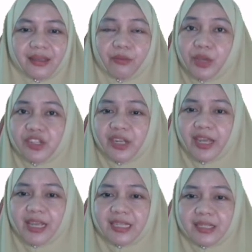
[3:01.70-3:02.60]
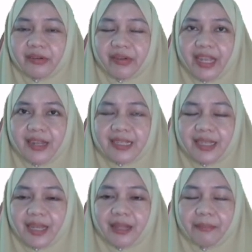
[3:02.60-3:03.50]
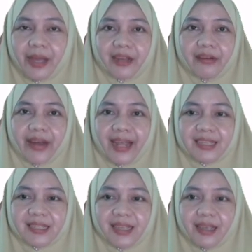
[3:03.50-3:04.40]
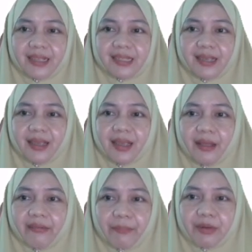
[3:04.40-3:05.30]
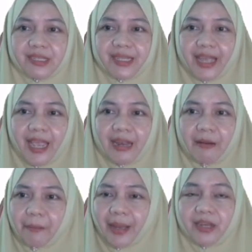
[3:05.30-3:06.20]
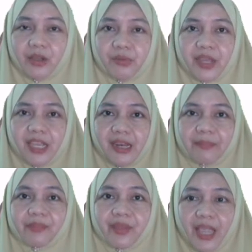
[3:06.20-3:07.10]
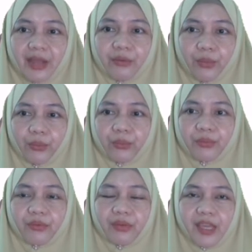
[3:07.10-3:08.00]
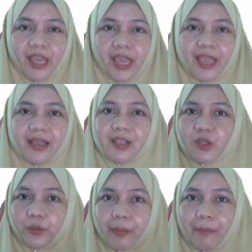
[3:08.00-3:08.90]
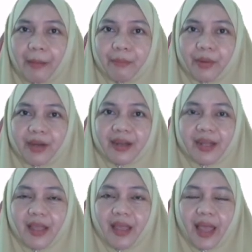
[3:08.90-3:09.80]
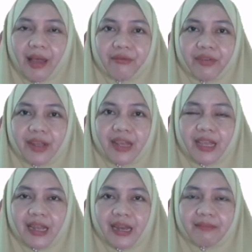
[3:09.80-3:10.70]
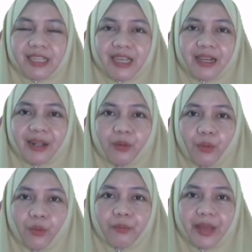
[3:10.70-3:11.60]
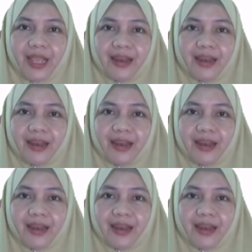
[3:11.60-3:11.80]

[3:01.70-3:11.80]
which is the radius at the minor axis represented by the green arrow. Okay, so remember, every elliptical orbit